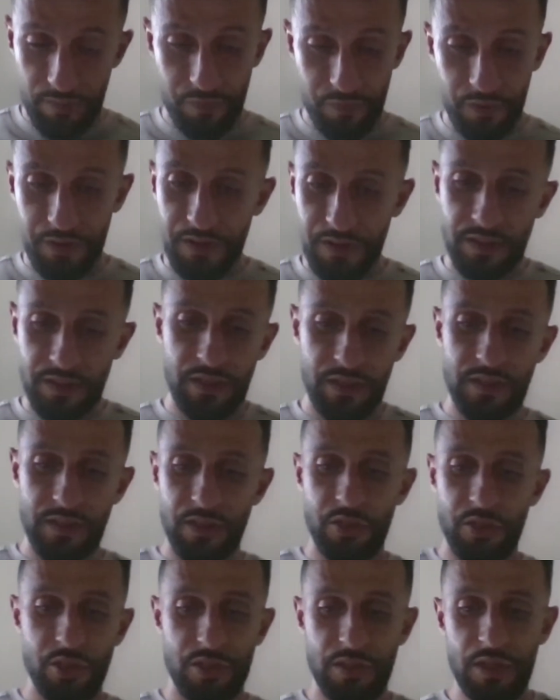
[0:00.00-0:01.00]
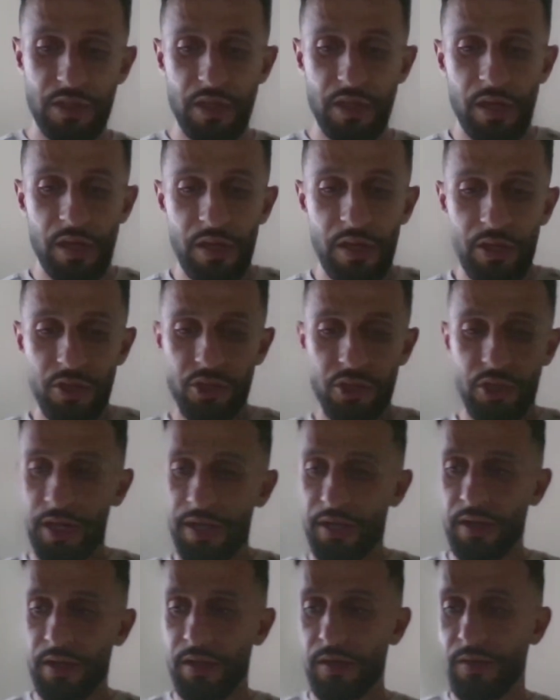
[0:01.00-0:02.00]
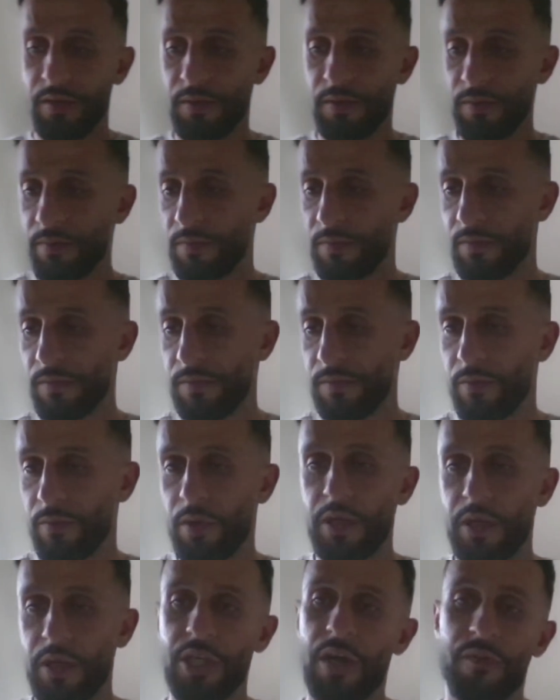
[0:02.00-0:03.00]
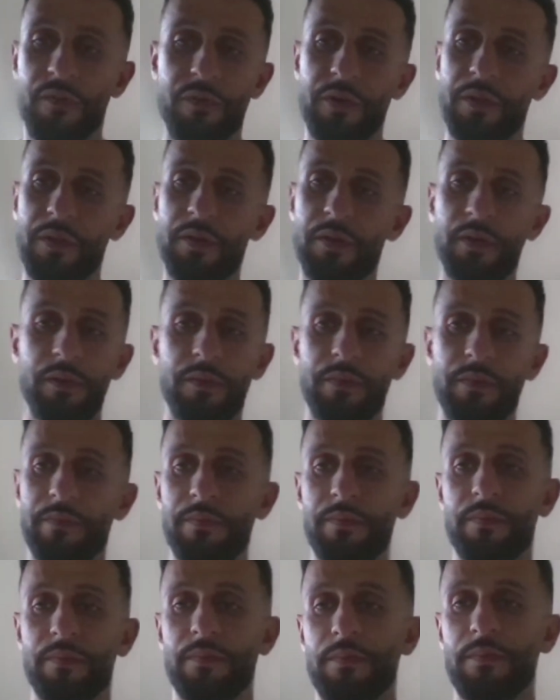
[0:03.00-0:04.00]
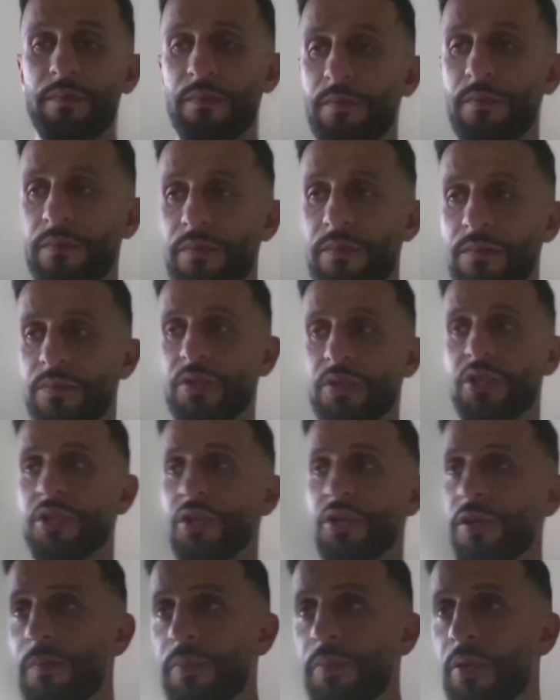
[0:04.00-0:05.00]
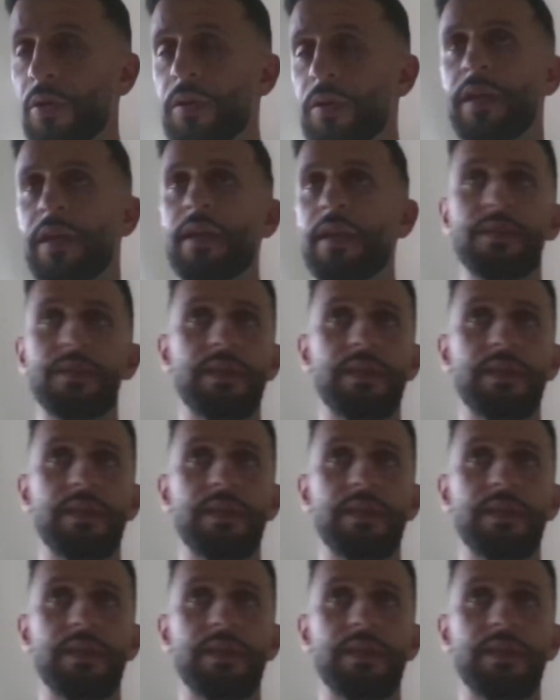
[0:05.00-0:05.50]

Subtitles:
for this season, just try to watch out for the shirt pulling because